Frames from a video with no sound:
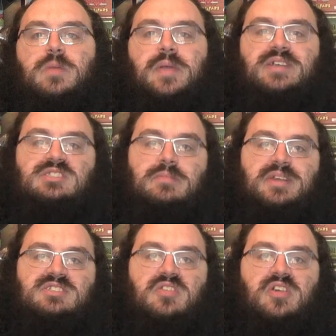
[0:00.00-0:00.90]
could pay
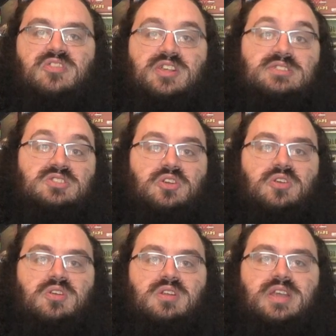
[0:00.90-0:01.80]
Simic so that this
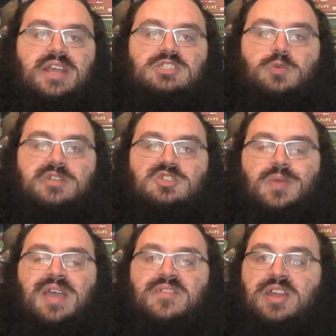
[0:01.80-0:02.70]
turn, each creature
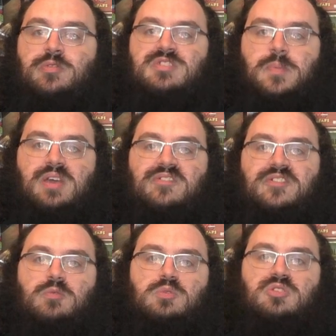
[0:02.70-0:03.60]
we have entering the
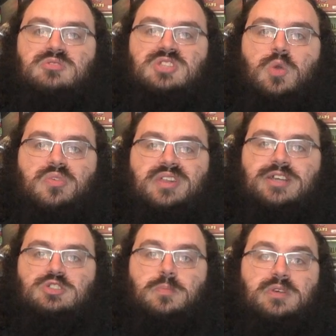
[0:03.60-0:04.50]
battlefield will do so with an
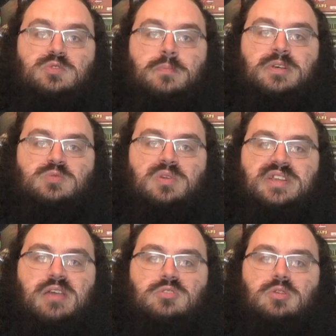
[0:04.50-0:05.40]
extra plus one plus one
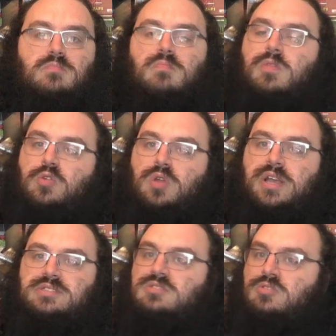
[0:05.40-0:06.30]
counter. Little
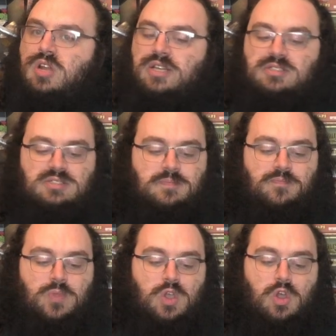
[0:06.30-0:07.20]
nice, little nice.
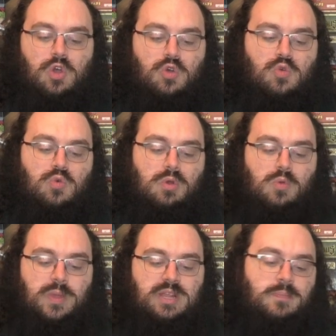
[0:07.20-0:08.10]
Or
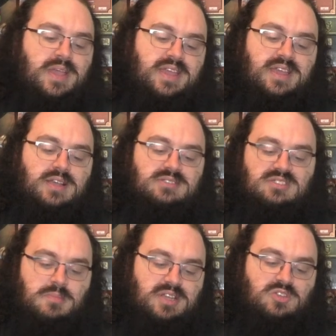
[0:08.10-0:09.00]
we could pay
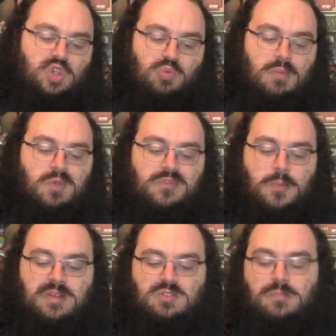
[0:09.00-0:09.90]
Simic to remove a
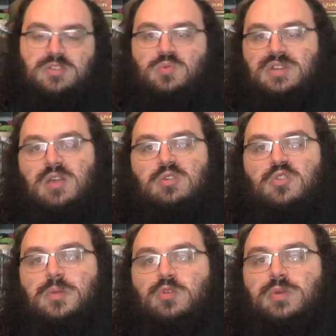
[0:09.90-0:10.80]
plus one plus one counter
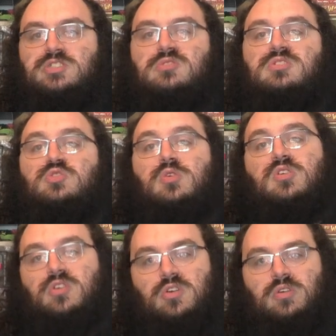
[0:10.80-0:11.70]
from a creature to draw
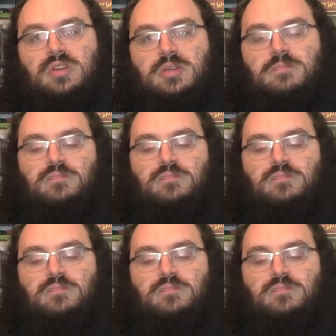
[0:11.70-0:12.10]
a card.